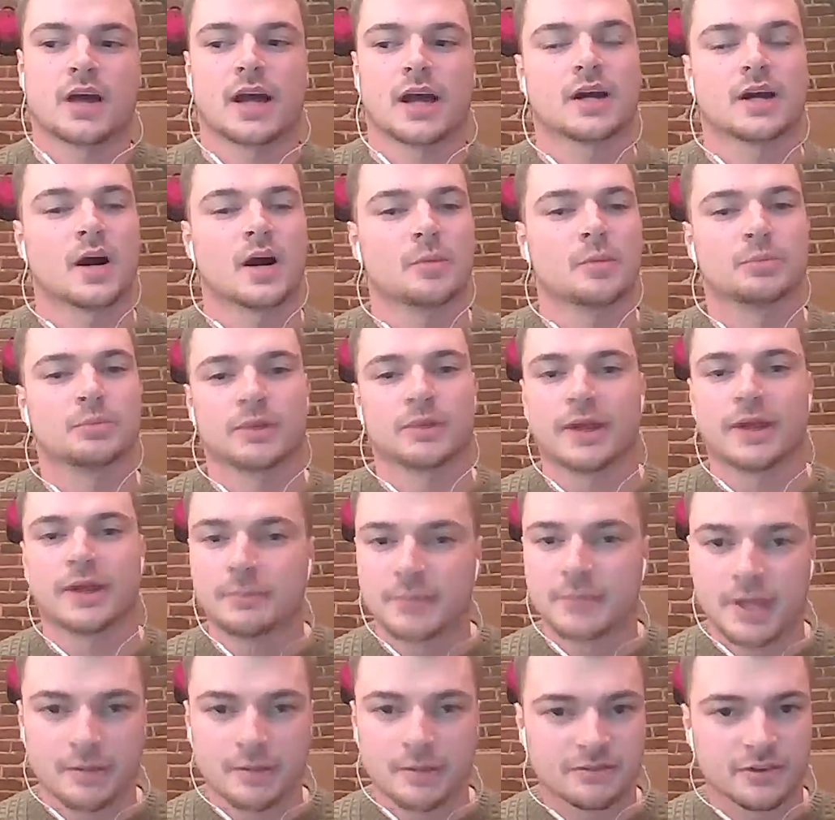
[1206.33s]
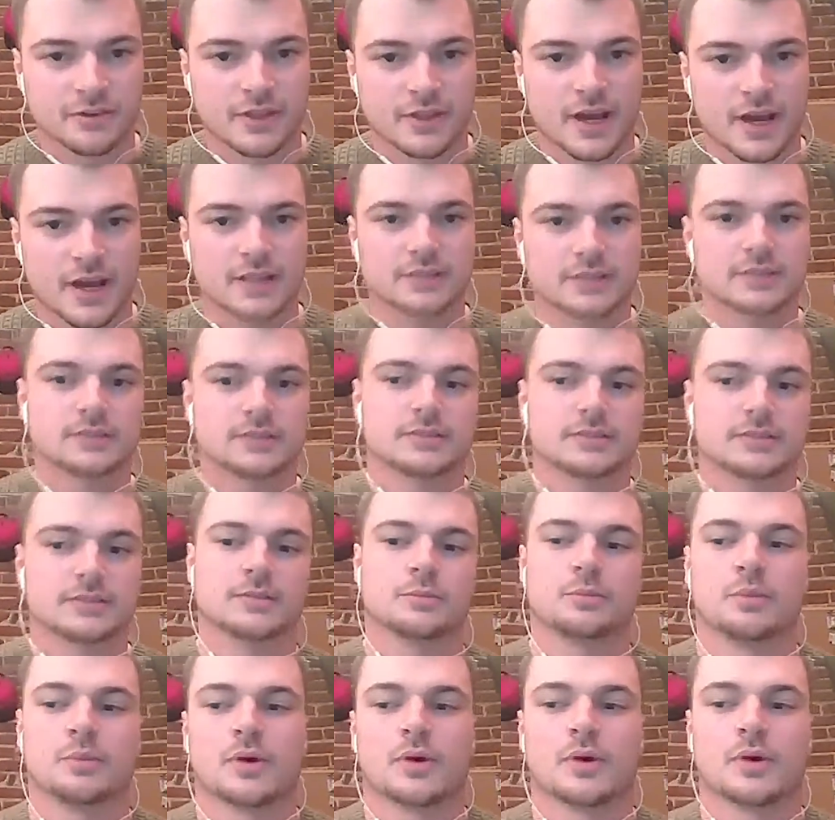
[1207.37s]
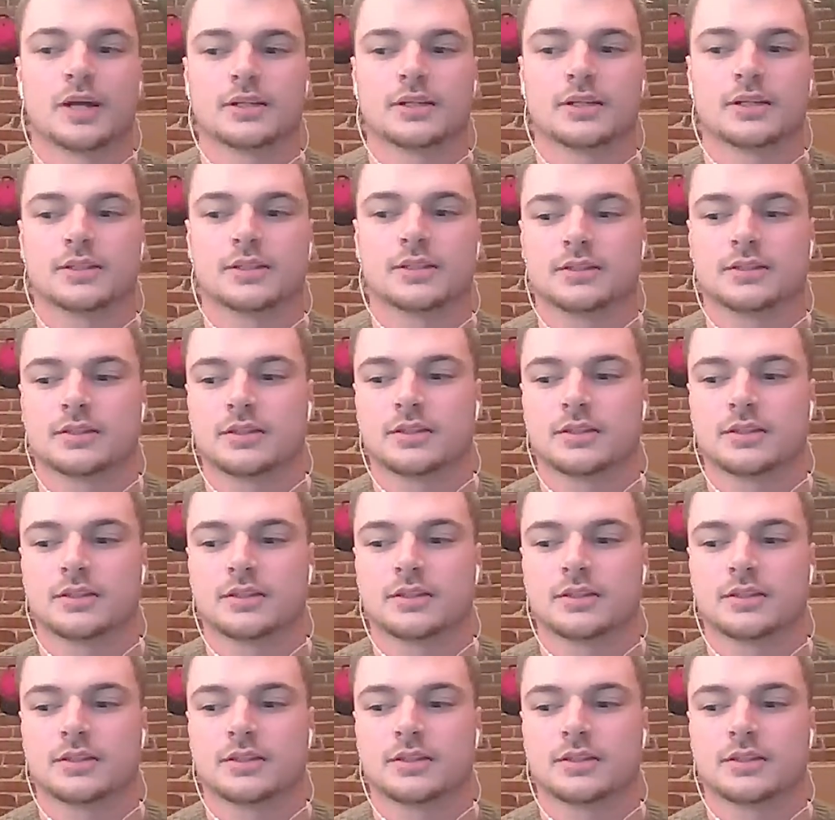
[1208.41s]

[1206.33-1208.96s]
I can't blame them for that, but